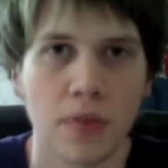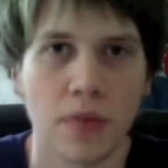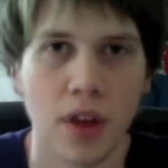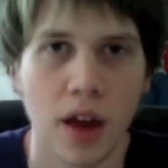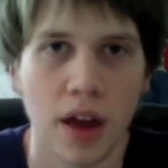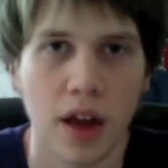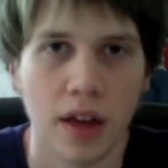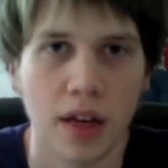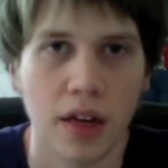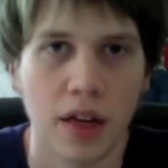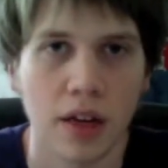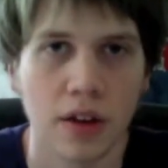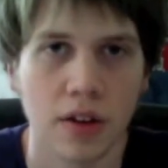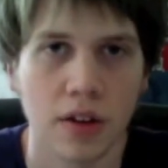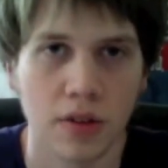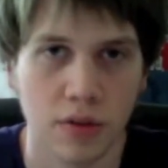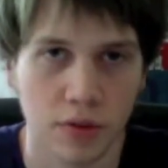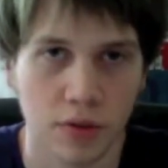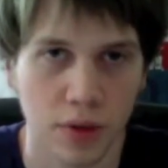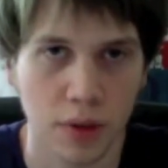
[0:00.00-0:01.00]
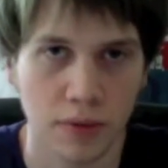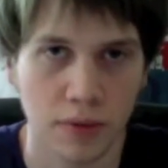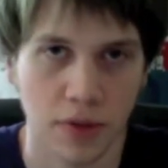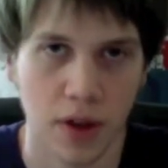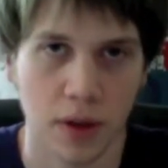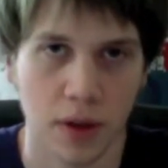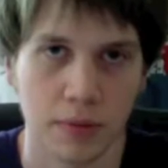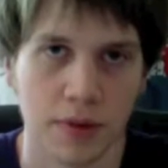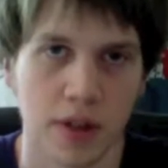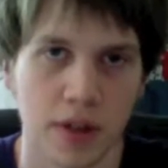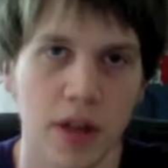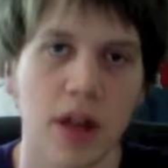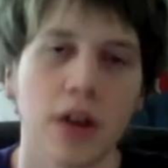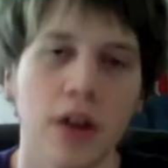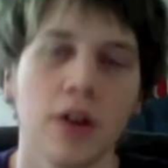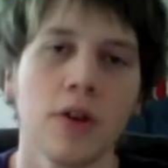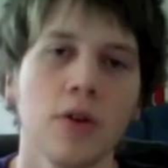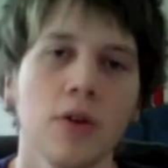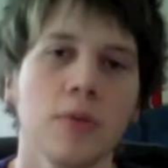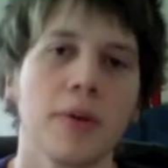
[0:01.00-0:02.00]
needed flip-flops, and I
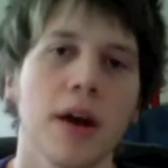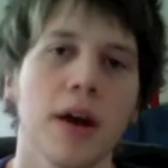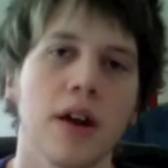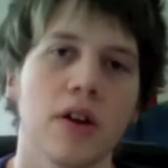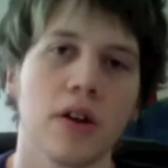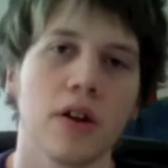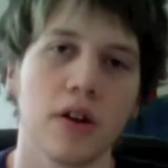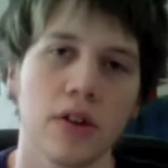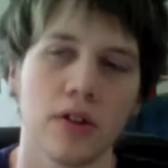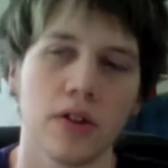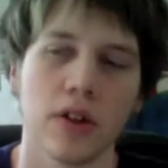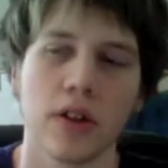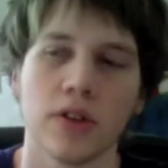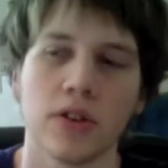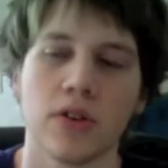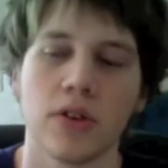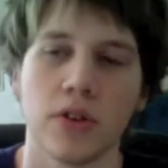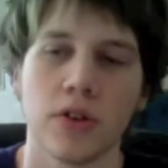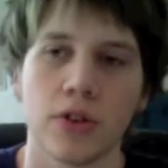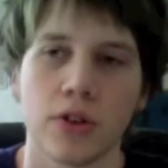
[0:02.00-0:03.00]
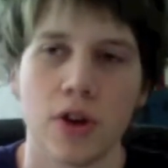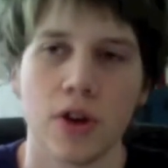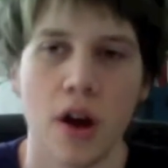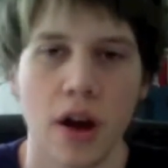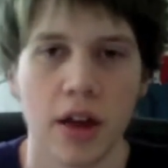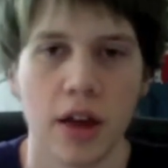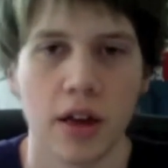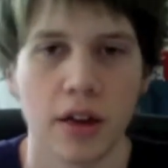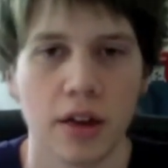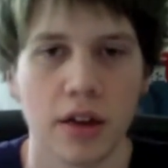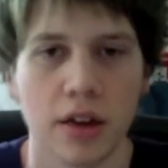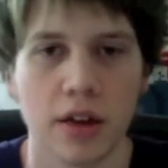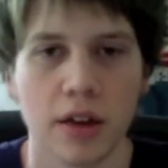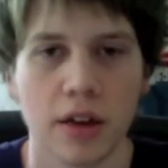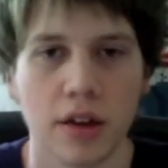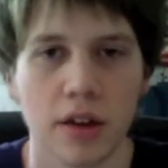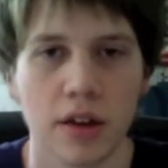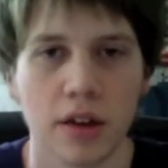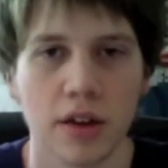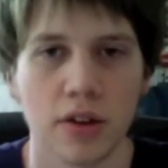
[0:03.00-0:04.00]
knew better than to try and
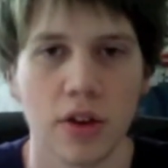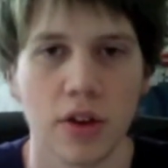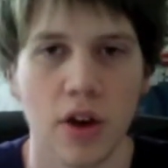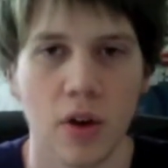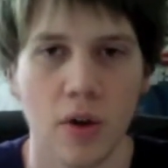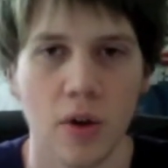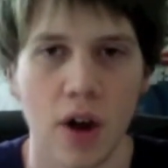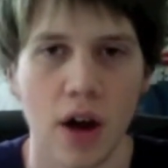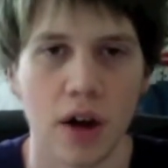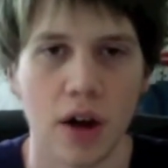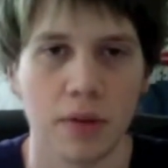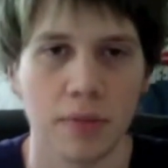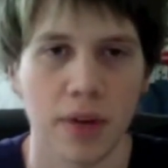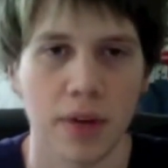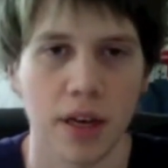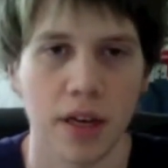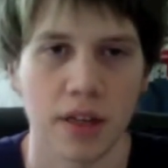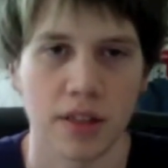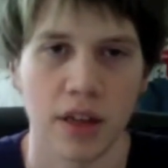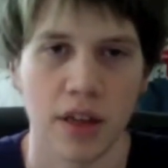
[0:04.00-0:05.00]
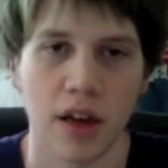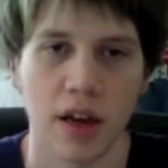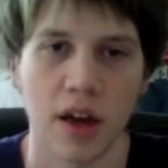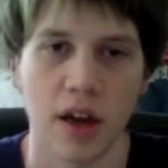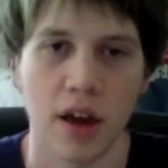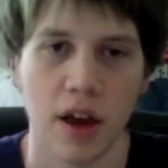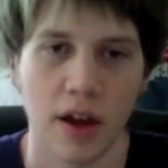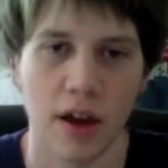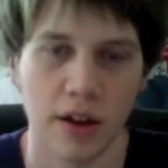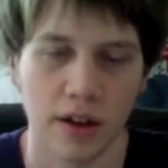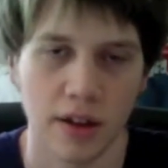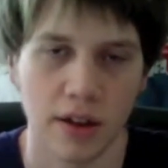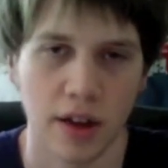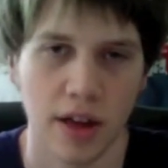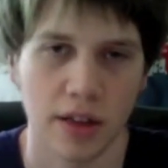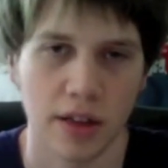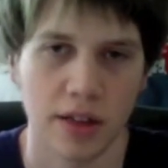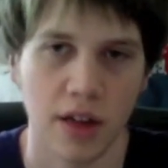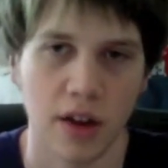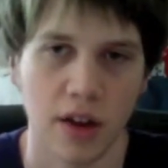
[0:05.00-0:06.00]
look around because I
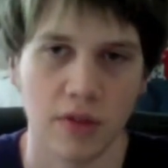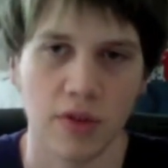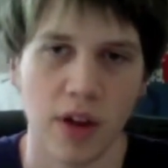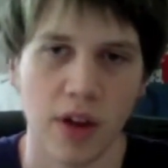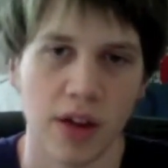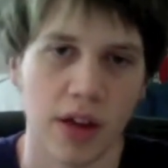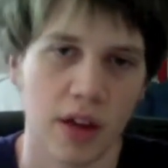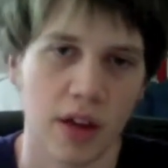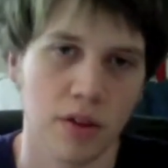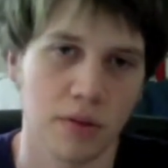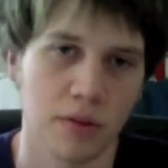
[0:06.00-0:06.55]
like I said, I found out the